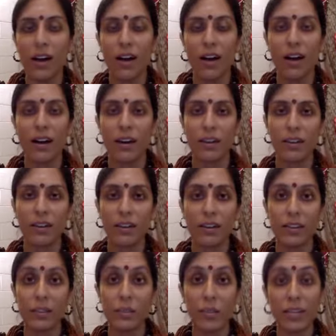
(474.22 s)
and
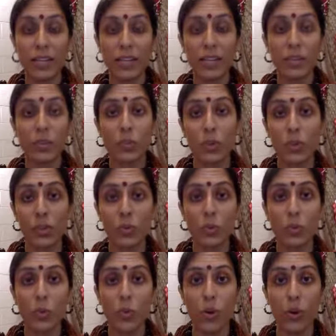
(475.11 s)
make it the way you
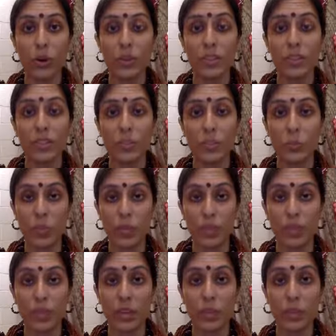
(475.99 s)
want it to
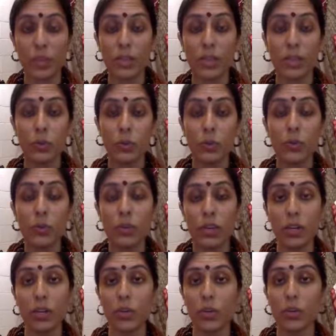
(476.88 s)
be and make you
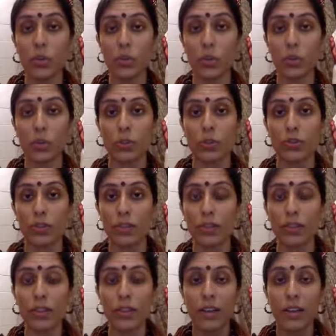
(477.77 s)
in control of it,
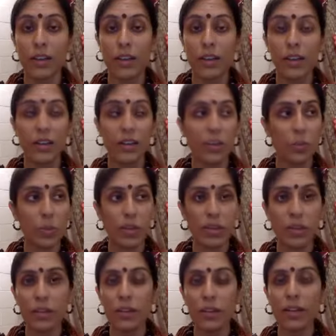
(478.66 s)
not
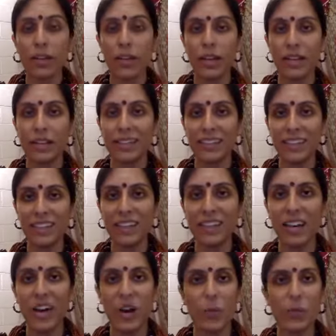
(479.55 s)
depending on
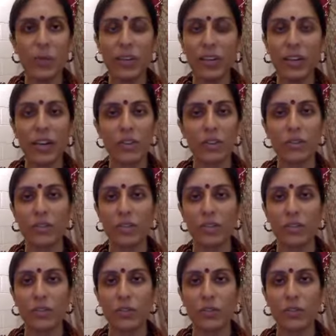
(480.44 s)
anything happening outside of